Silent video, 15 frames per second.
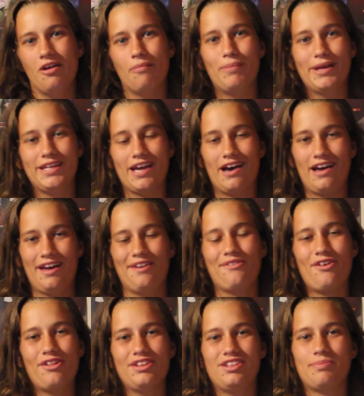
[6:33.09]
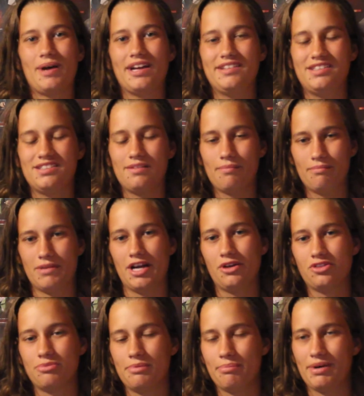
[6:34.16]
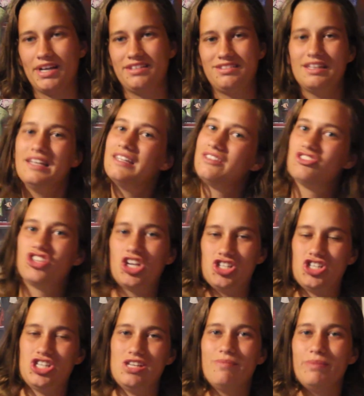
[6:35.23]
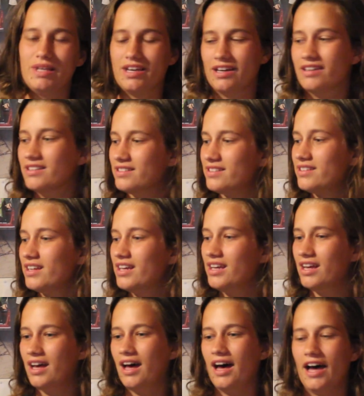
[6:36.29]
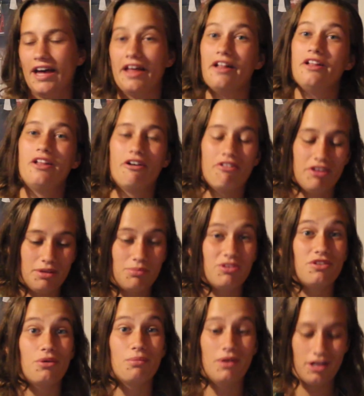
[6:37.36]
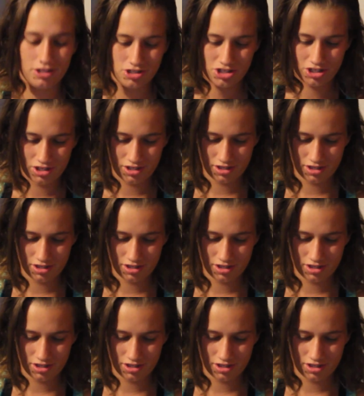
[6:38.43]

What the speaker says: But yeah, out of all these biases, my ultimate bias is Chunji because I love him so much.